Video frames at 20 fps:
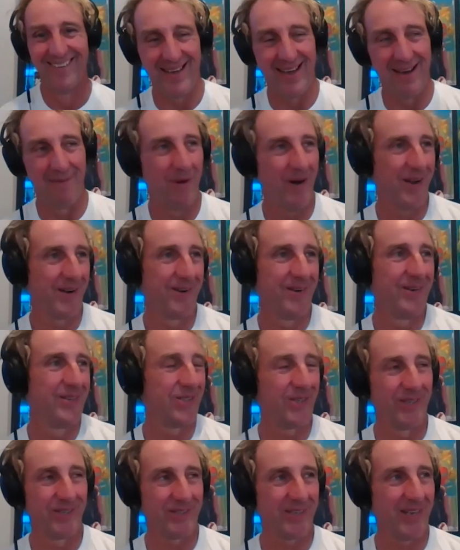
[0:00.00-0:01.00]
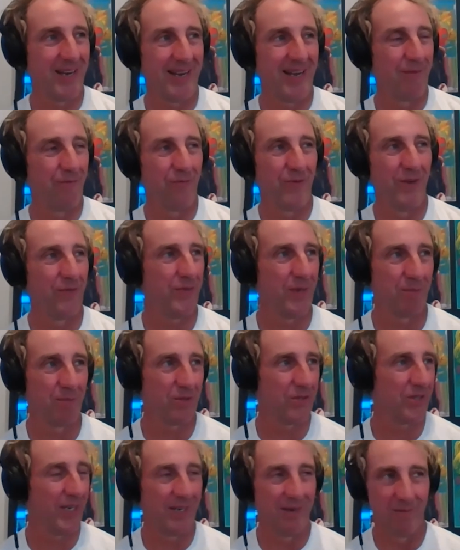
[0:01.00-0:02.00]
Yeah, monitor engineer's got to have
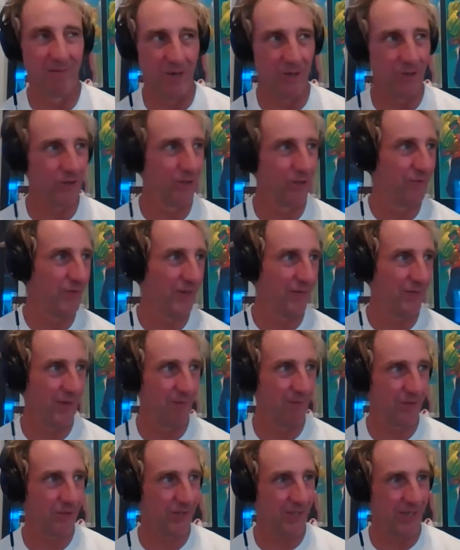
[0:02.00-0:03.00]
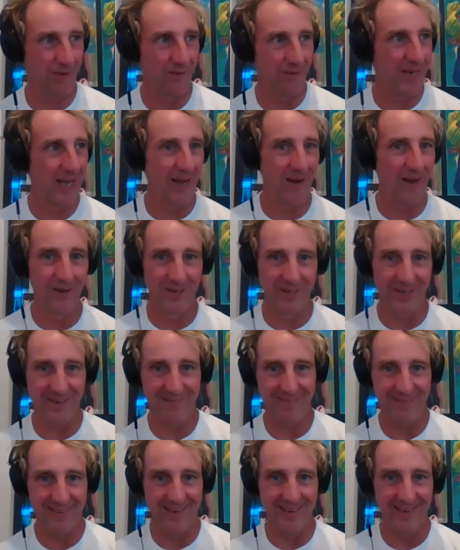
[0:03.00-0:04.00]
50% emotion, 50%
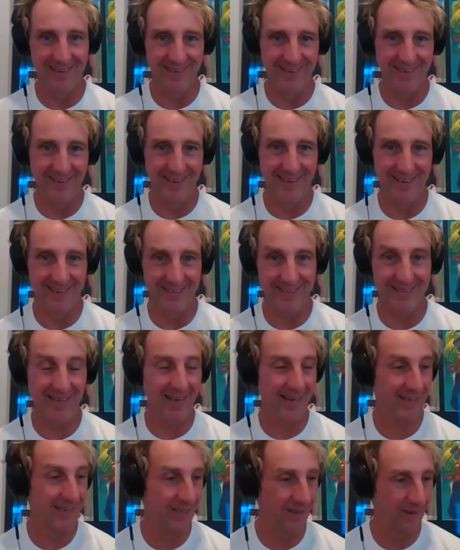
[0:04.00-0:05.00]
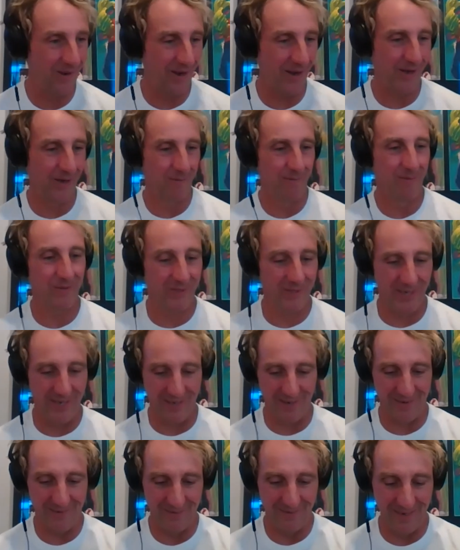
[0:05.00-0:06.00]
reality, and uh, a technical
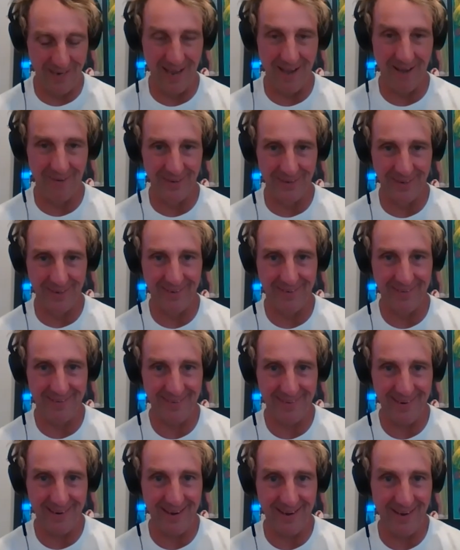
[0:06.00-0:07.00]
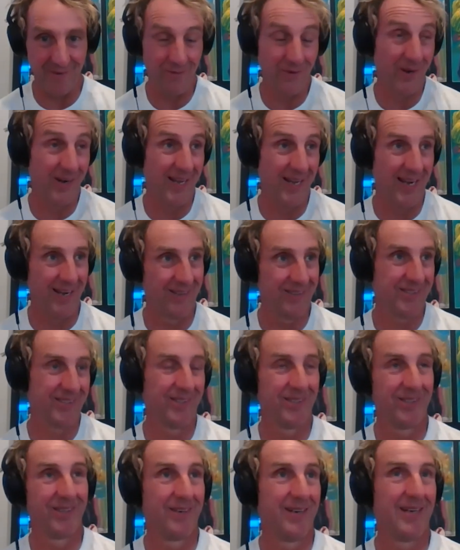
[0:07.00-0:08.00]
100% reality. And a front of
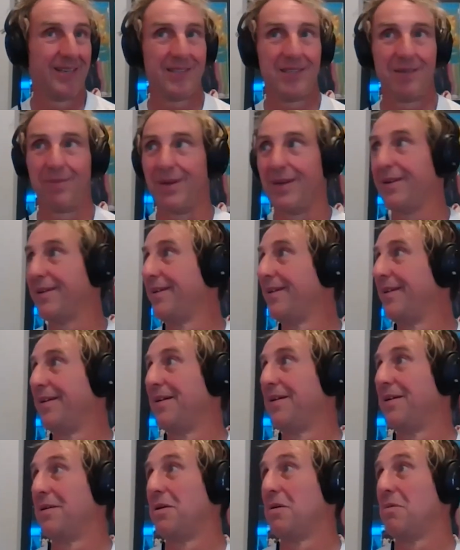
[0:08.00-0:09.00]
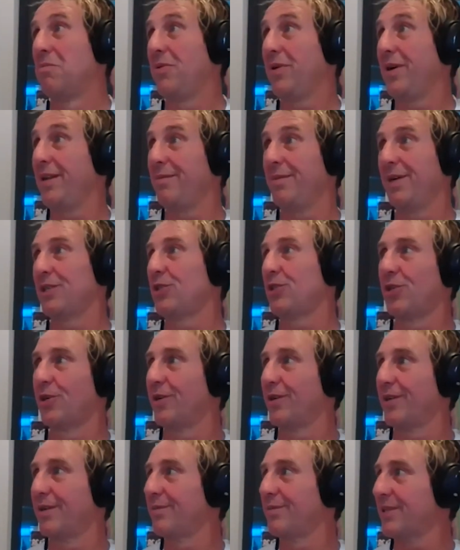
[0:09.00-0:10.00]
house engineer has to be pretty much
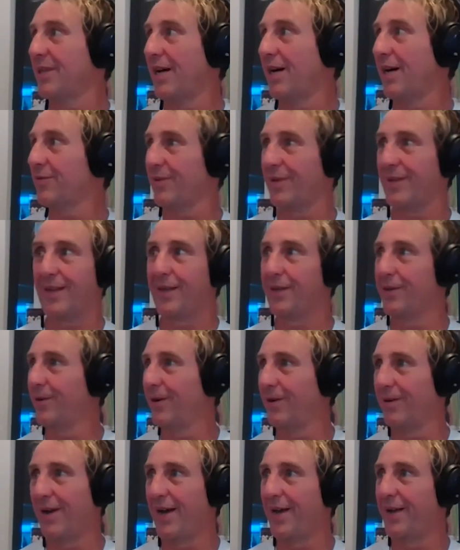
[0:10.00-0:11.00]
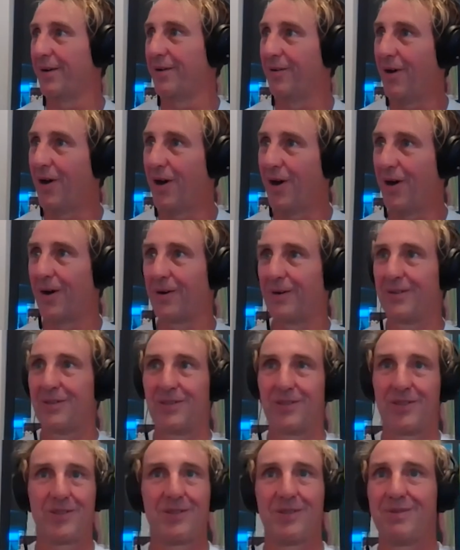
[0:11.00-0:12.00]
sure of themselves whether they do it right or wrong.
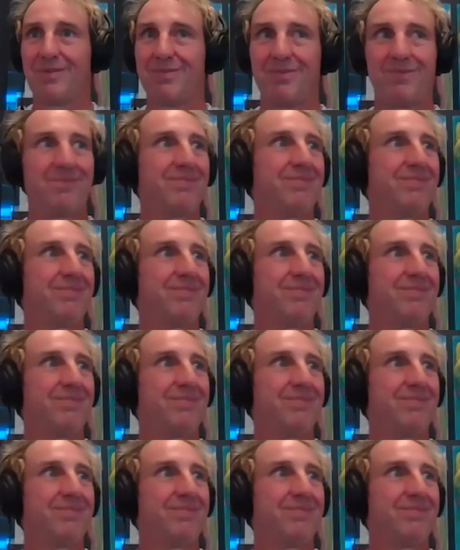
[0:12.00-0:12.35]
And just,